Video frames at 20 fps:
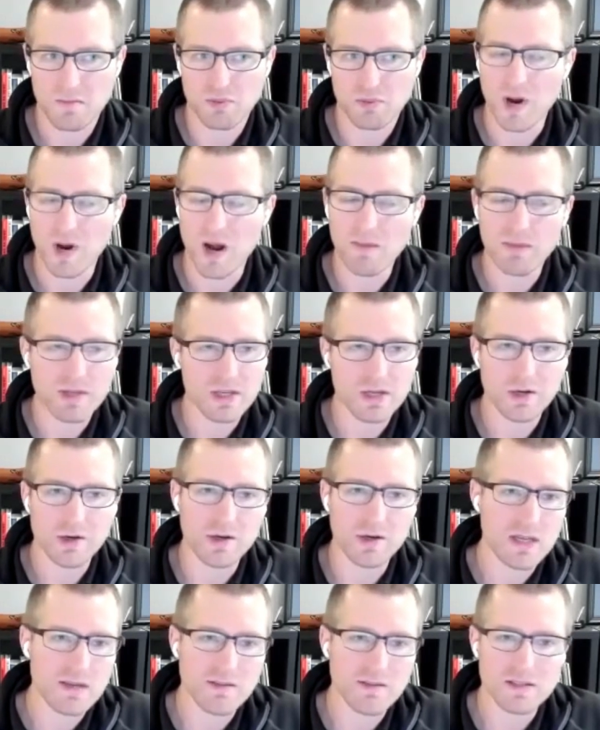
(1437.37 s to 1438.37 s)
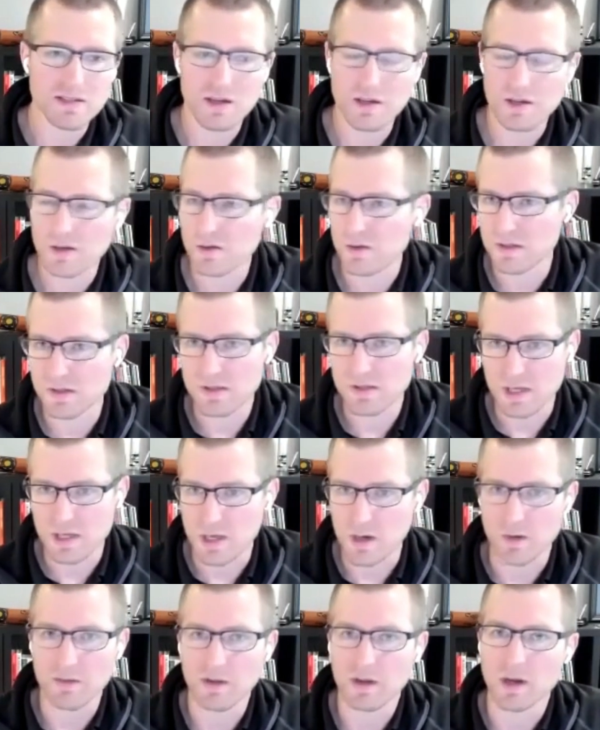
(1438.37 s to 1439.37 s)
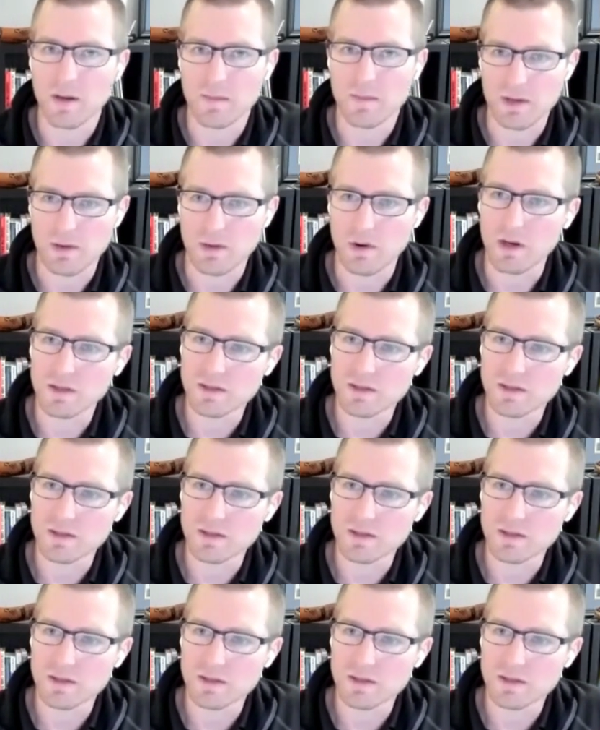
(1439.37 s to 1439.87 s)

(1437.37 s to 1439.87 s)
probably couldn't even tell you who the CEO of the company